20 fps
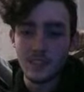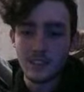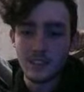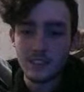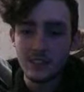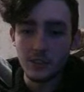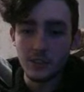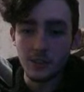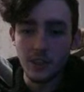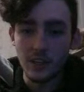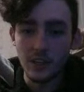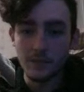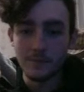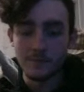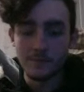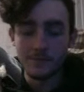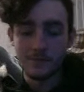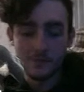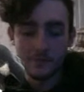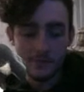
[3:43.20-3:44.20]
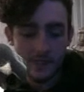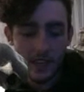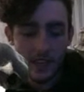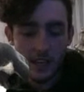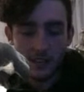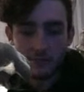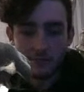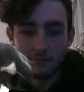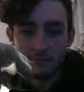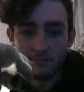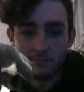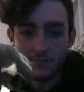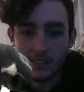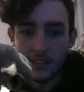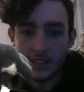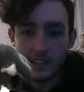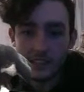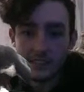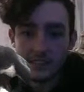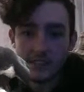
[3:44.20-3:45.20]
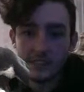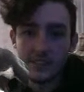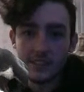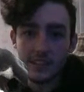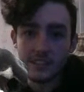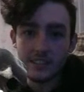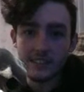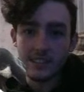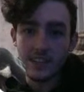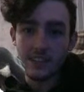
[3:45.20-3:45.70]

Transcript: So yeah, it's